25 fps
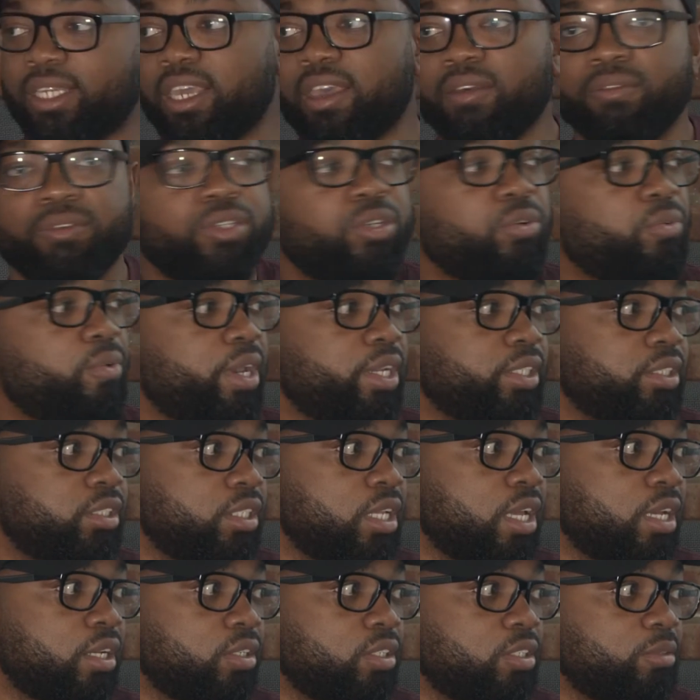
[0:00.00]
Kevin Durant's
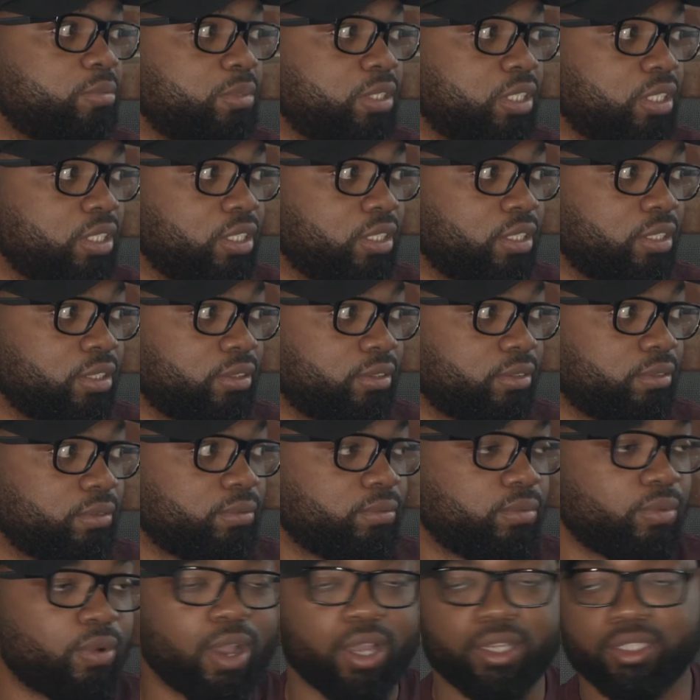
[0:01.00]
not going to be there.
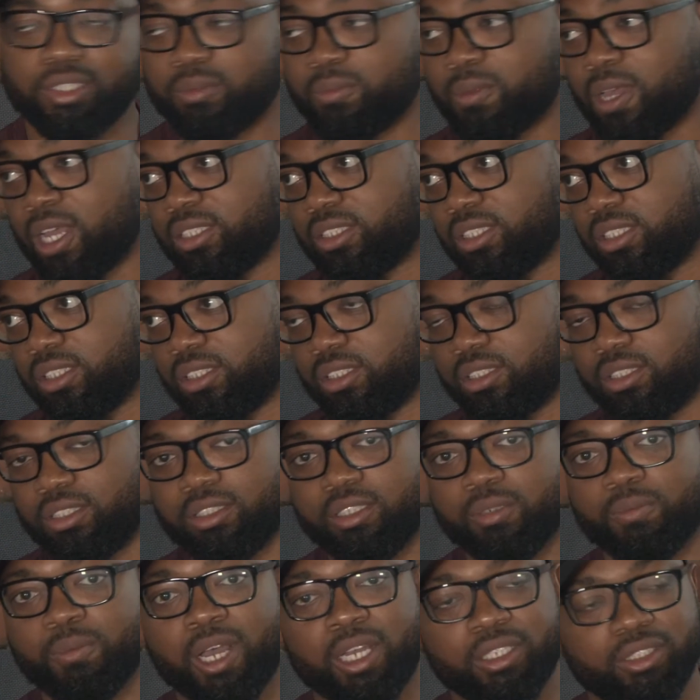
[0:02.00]
right? Domantas
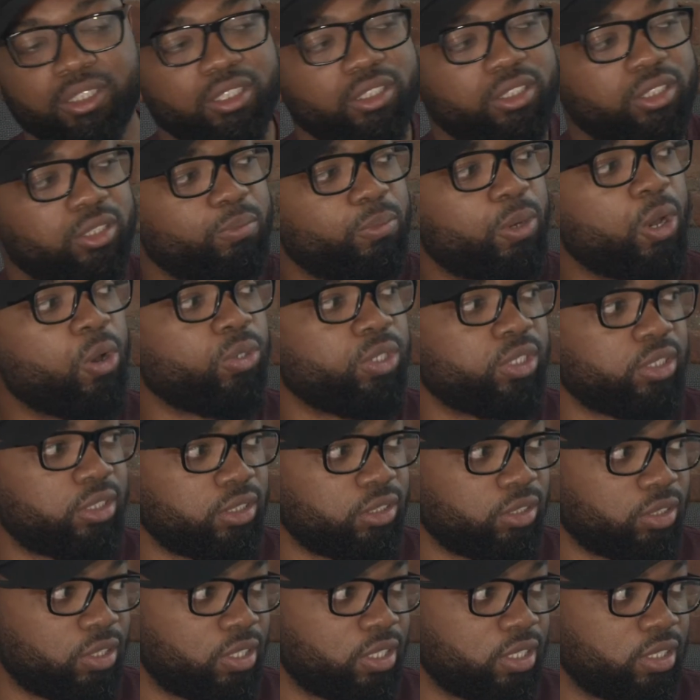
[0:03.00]
Sabonis
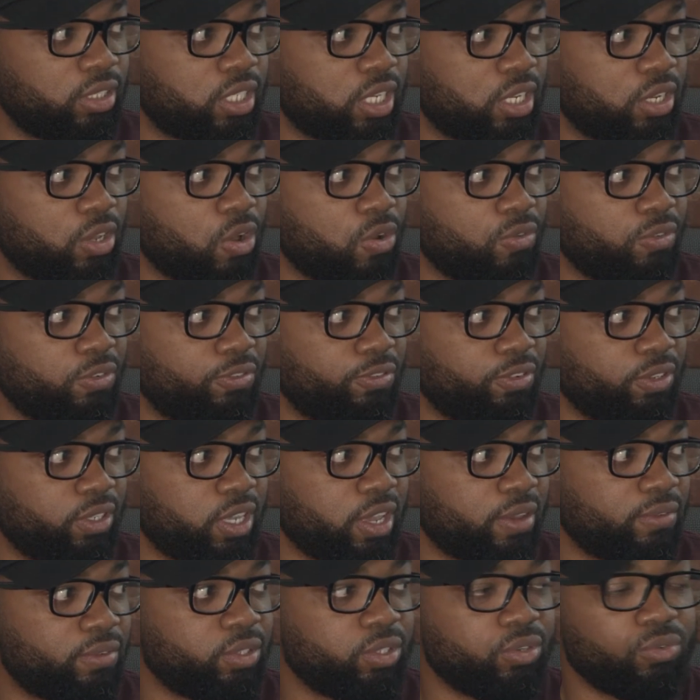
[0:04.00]
is going to take over for
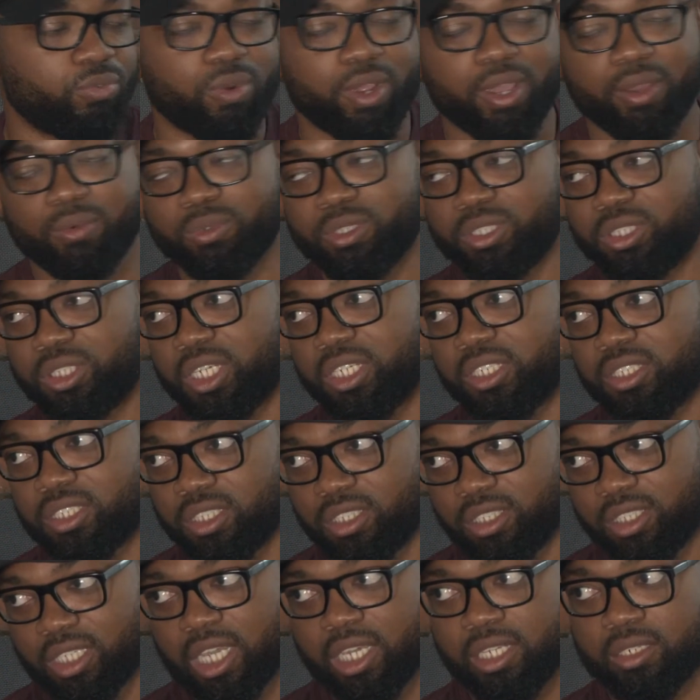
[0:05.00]
Kevin Durant with Jason
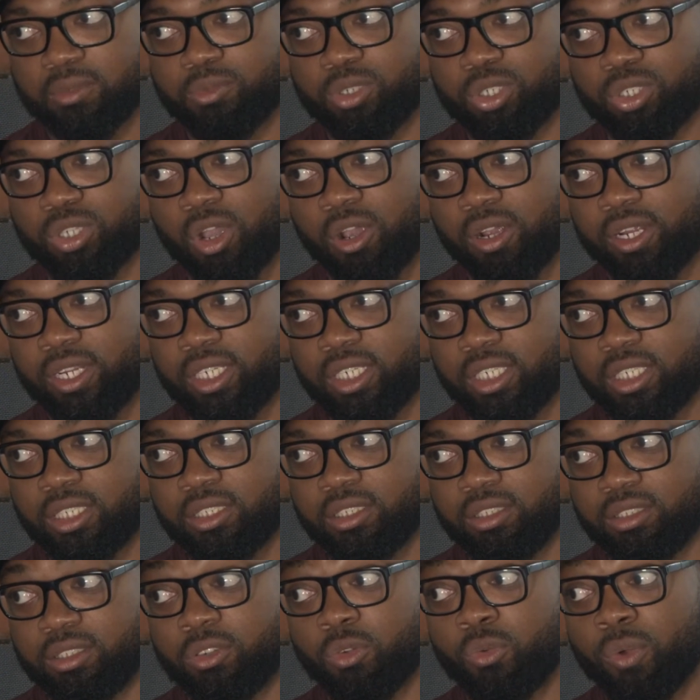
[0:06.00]
Tatum starting in
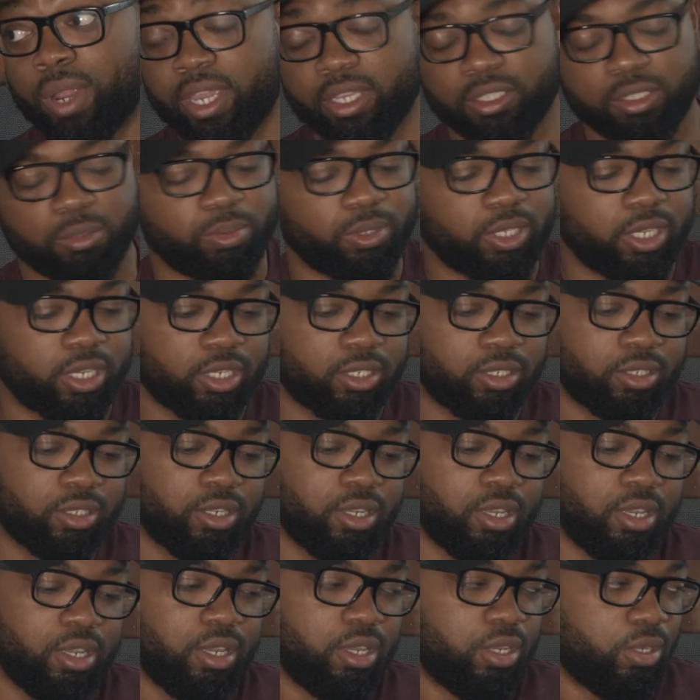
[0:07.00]
Durant's place,
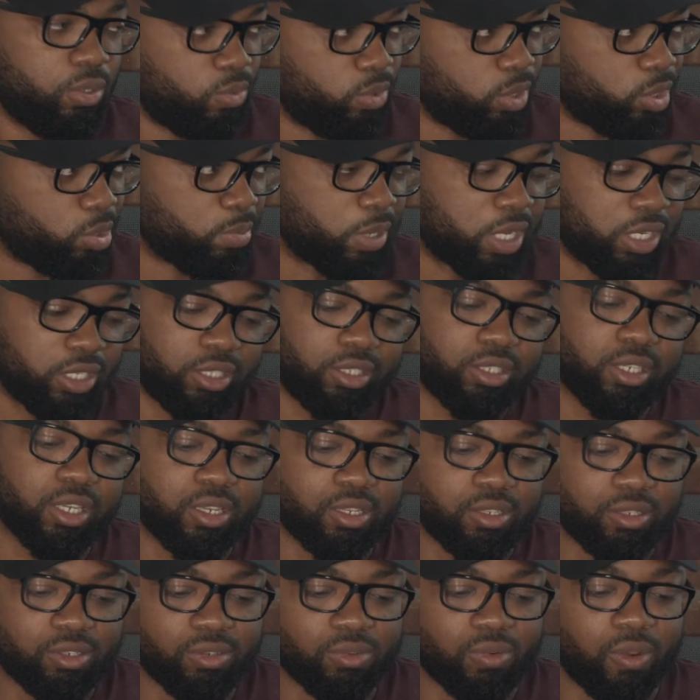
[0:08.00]
which makes
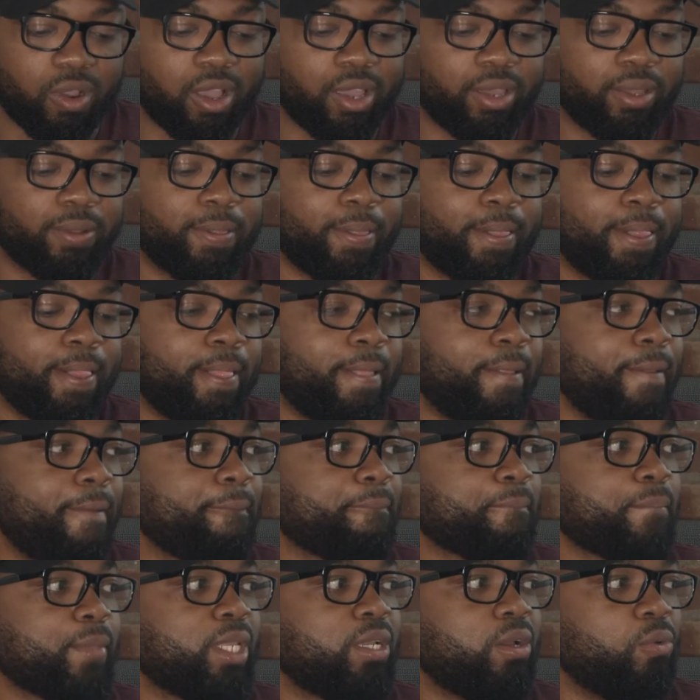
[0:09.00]
sense, right?
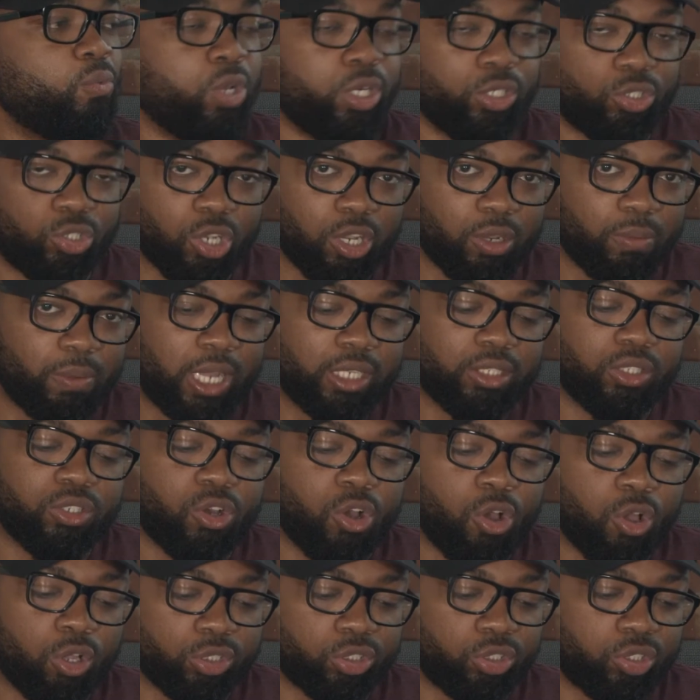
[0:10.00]
I want to talk about the
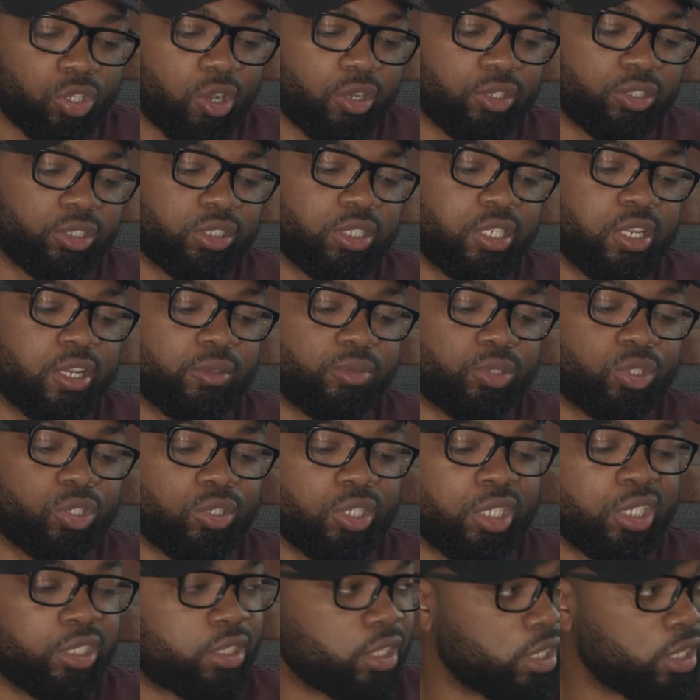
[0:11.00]
All-Star snubs. So there's